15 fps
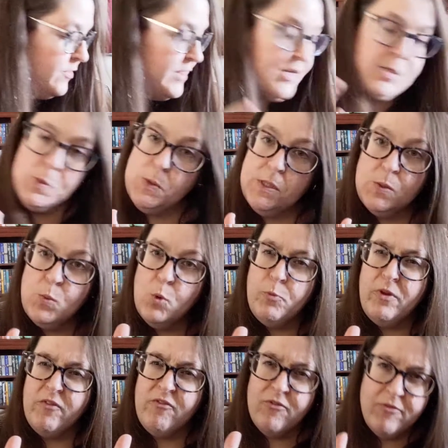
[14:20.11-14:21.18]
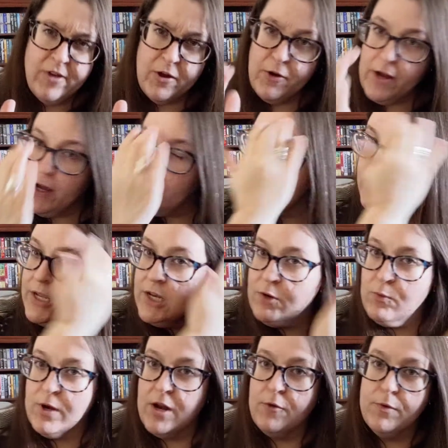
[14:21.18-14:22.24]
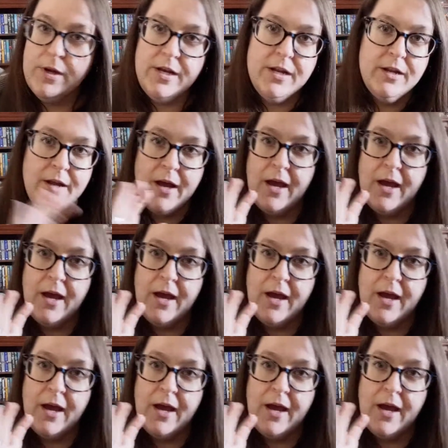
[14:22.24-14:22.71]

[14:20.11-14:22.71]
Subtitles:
This one will be very outdated when I read it.